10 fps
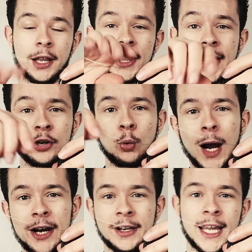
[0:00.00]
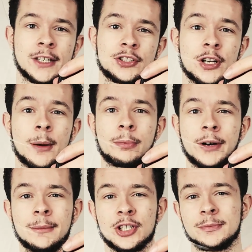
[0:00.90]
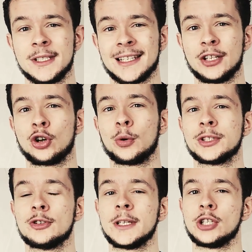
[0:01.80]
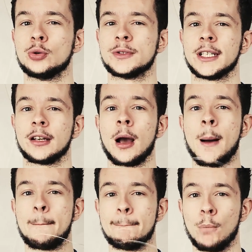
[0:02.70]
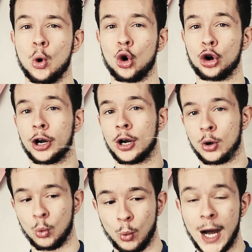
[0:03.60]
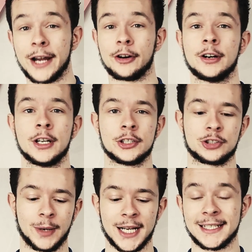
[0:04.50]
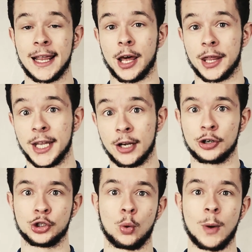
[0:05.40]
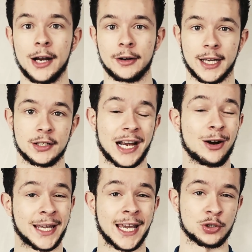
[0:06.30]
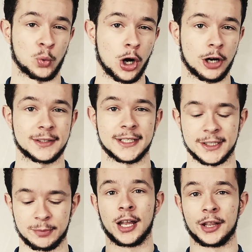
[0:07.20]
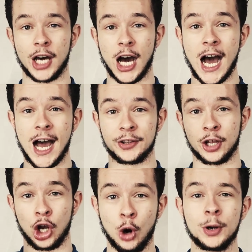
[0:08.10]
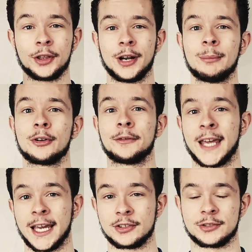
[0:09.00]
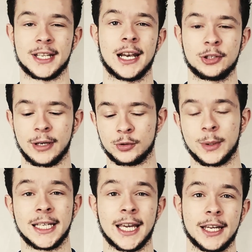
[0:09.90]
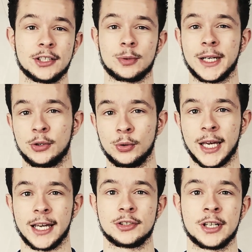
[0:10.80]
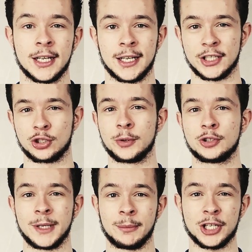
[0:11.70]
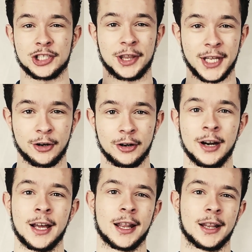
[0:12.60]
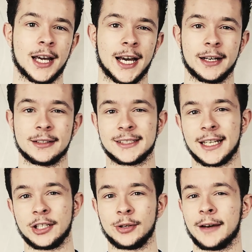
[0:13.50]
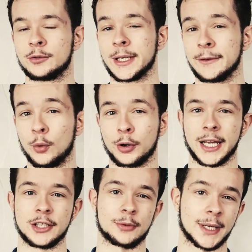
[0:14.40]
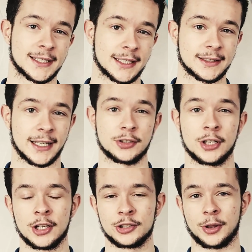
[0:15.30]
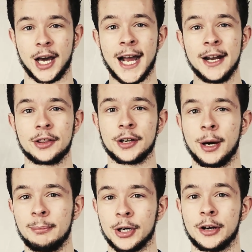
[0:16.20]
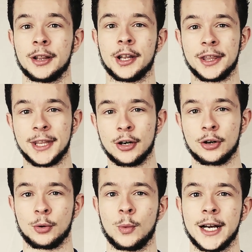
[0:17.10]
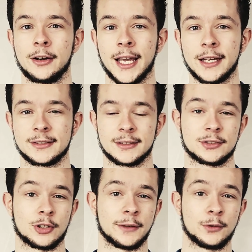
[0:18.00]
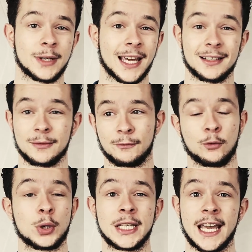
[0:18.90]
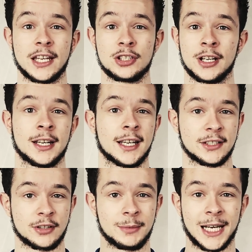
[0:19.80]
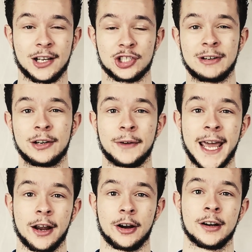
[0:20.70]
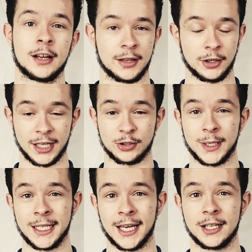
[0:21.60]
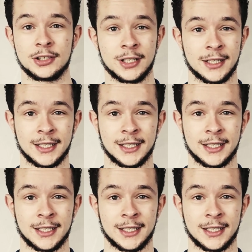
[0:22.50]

The thicker the wire gauge pretty much means that you're going to be using more wire. So when I say the thicker your wire gauge, how gauge works is the lower the number of gauge, so say like you have 20 gauge, 22 gauge, it's going to be much thicker than say you have 24 gauge, 26 gauge. So the higher the number, the thinner the wire gets. So if you get 40 gauge, it's going to be like a strand of hair. Then you get 20 gauge,